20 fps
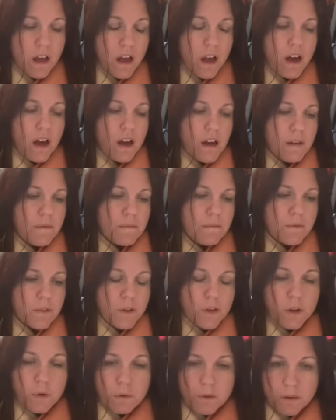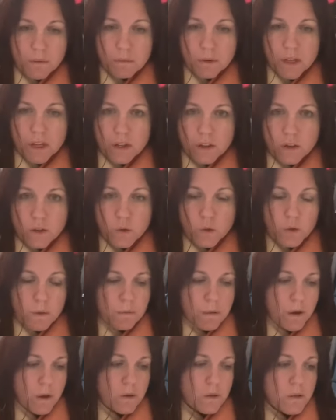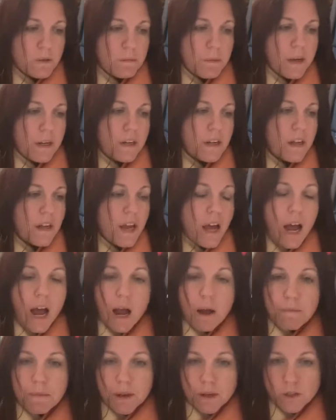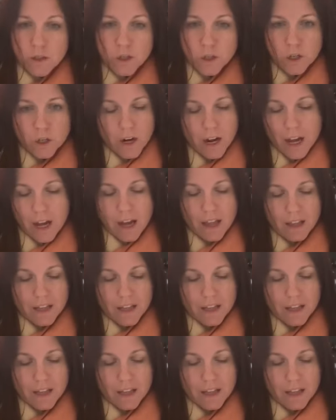you know, with the blood on the doorpost, but I'm not sure.